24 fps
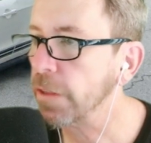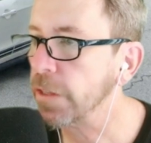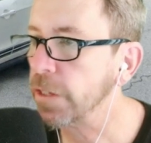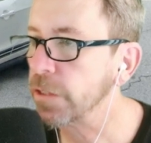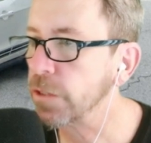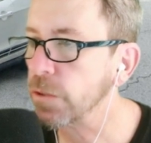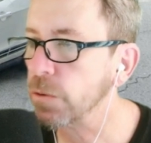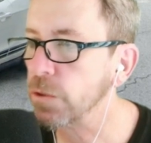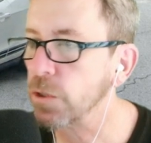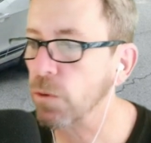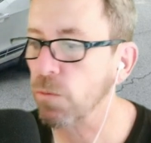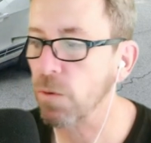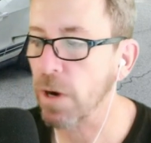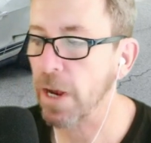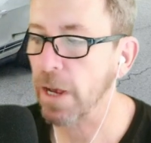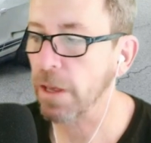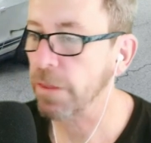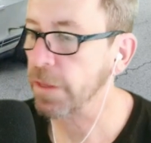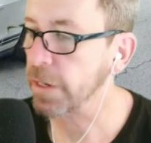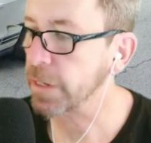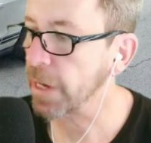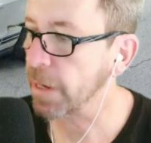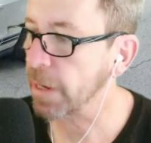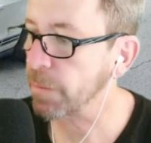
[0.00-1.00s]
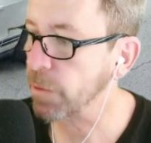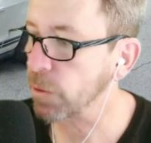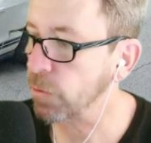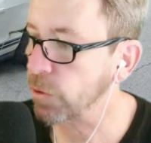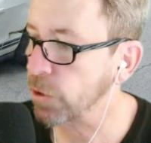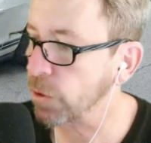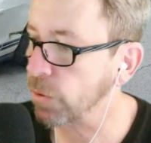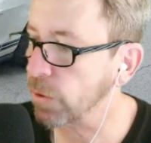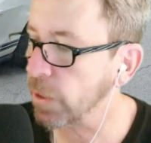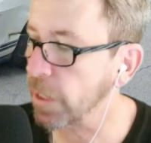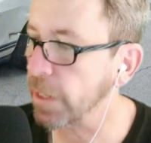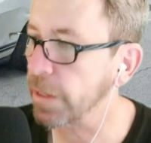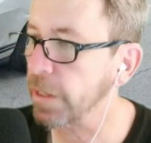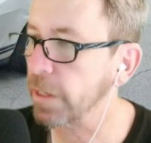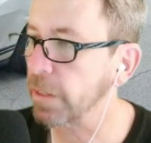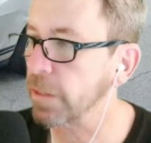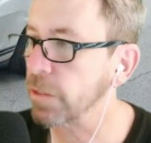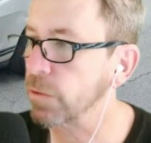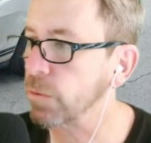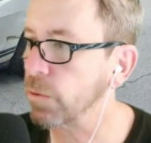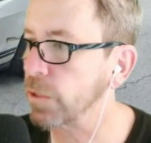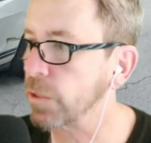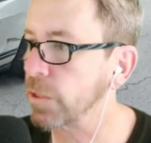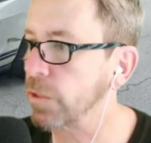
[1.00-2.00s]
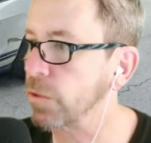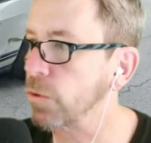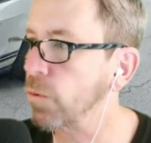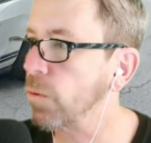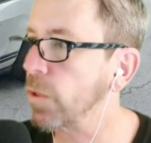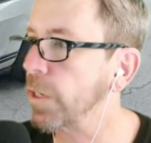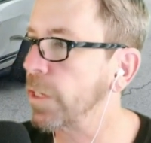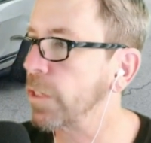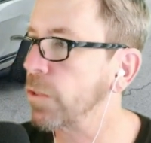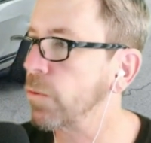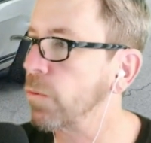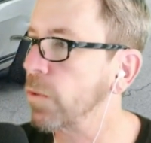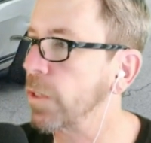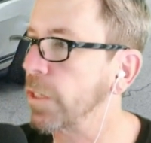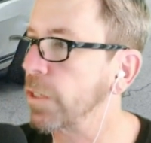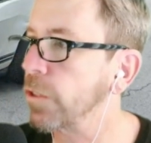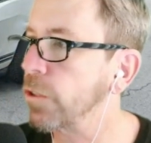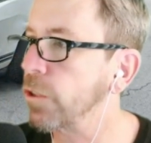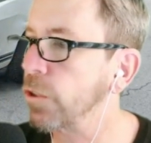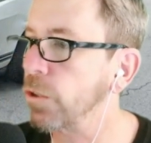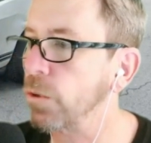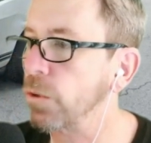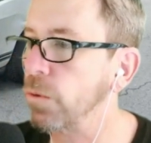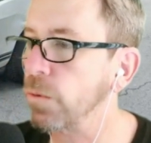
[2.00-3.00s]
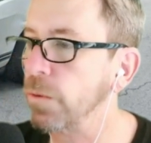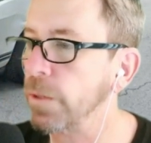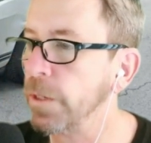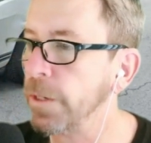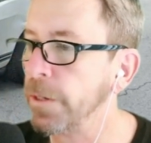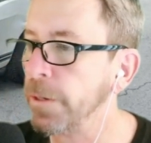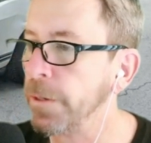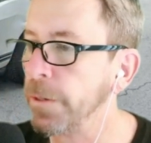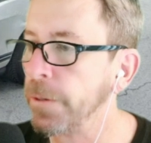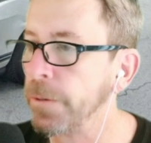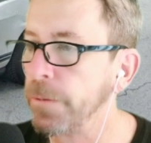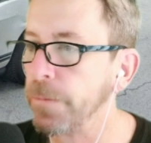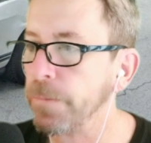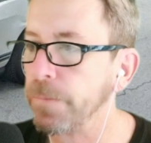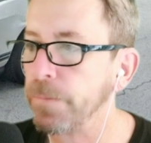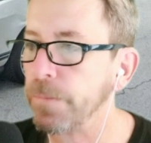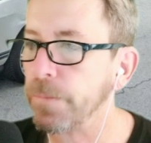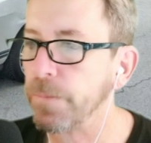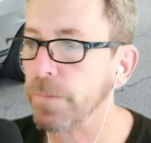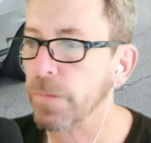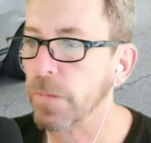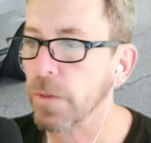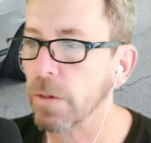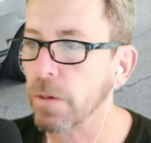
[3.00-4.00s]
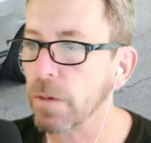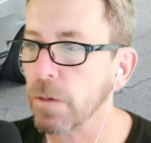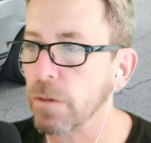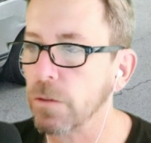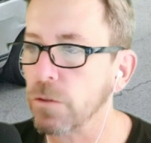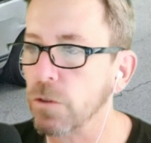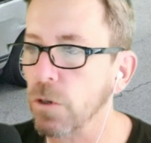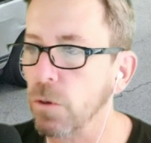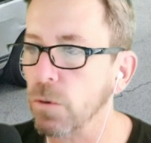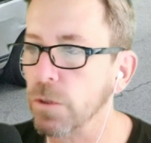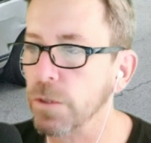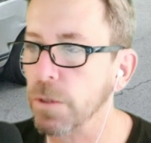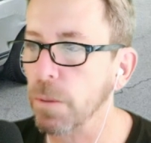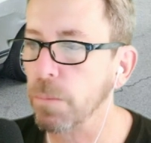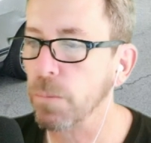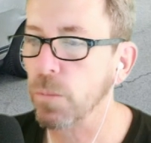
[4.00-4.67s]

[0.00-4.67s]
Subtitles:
This was around the time they were doing, I think this was in 2022. So it's a